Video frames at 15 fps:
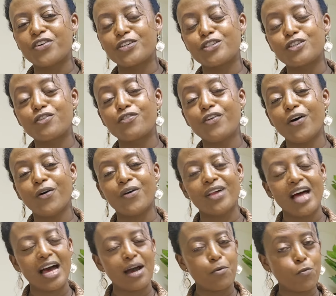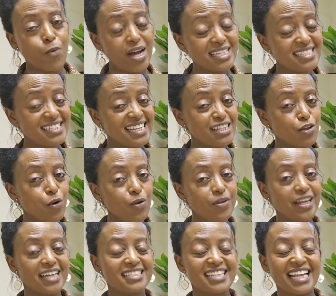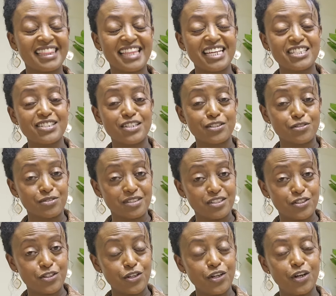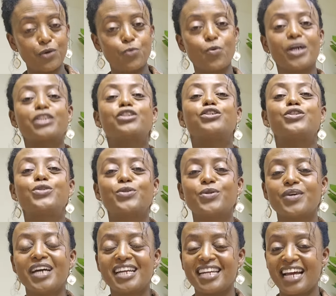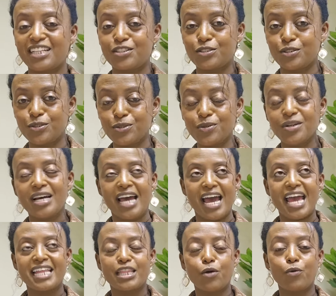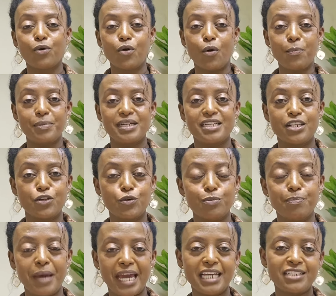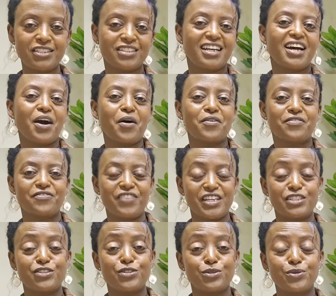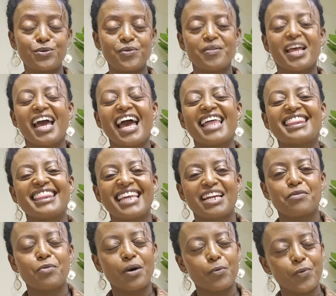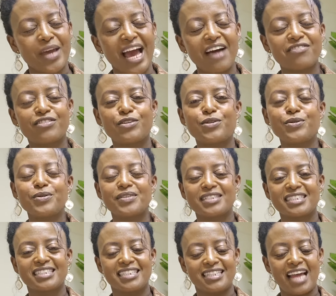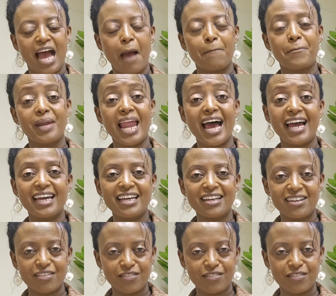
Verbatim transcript: first of all, once they told us at least this, this year what to do and not to do, they will open a new page of phase two. And then what we have to do is apply